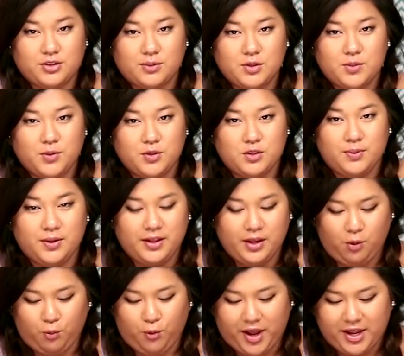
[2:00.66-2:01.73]
So I'm supposed to put
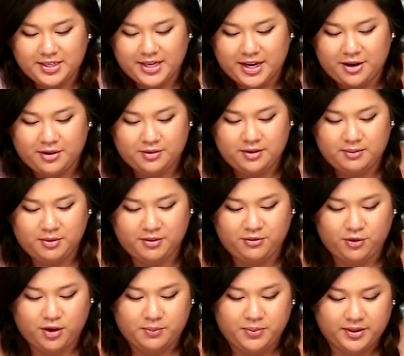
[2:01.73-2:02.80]
like white down
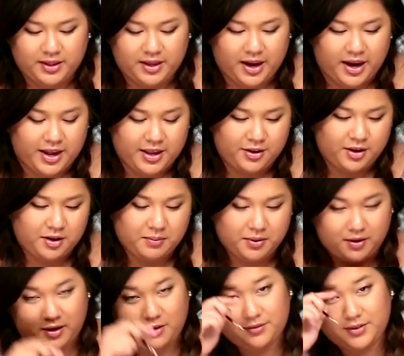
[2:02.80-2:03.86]
before I put the eye on,
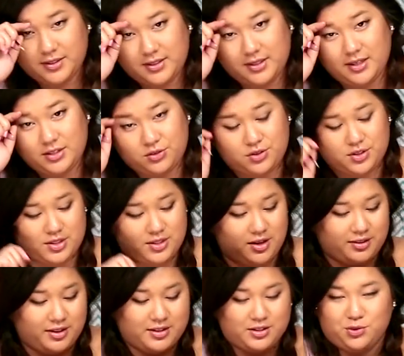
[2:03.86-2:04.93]
but obviously as you just
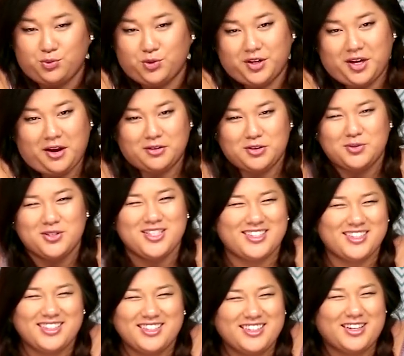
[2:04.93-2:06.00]
saw, that didn't work out. So we're
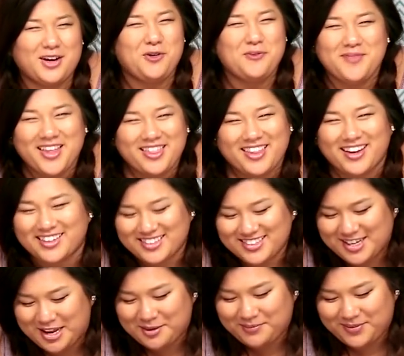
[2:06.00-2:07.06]
just gonna omit that
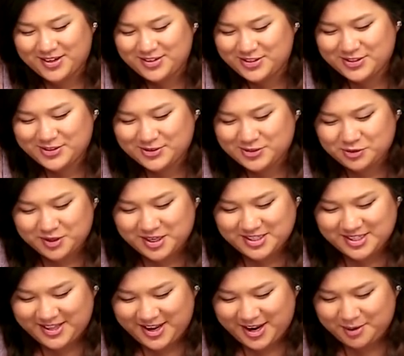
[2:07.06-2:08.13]
step and just go
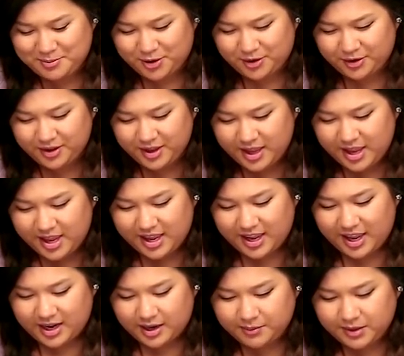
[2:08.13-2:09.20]
straight to the eyeball.
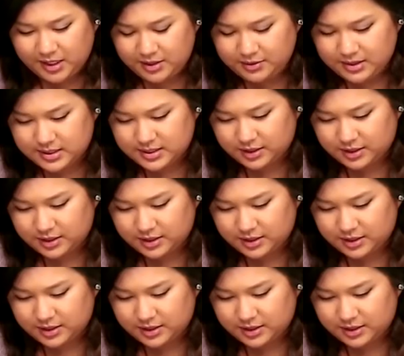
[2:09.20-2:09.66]
And I'm gonna use